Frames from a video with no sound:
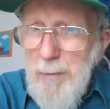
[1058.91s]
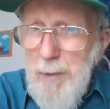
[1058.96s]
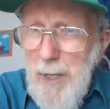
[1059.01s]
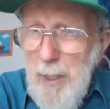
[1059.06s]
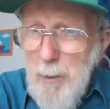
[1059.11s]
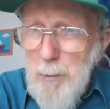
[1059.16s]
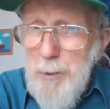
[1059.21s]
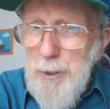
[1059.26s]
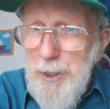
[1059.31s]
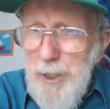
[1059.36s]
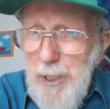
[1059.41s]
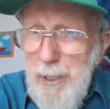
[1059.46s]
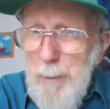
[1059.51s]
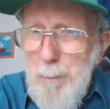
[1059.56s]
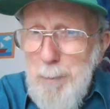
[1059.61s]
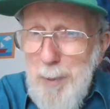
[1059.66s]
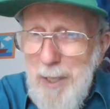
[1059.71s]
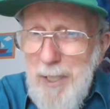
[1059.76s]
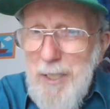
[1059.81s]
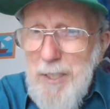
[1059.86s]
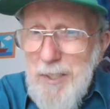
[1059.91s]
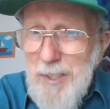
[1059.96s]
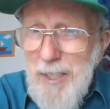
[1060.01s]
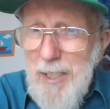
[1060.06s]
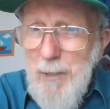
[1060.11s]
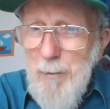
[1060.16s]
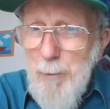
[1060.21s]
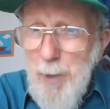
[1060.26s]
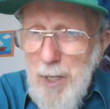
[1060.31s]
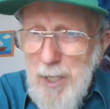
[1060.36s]

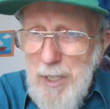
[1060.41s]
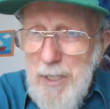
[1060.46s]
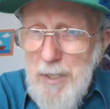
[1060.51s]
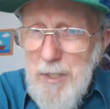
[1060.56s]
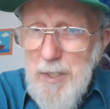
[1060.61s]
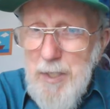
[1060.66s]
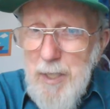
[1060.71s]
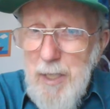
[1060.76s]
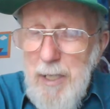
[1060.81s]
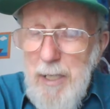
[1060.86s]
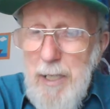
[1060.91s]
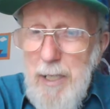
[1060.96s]
LGBT rights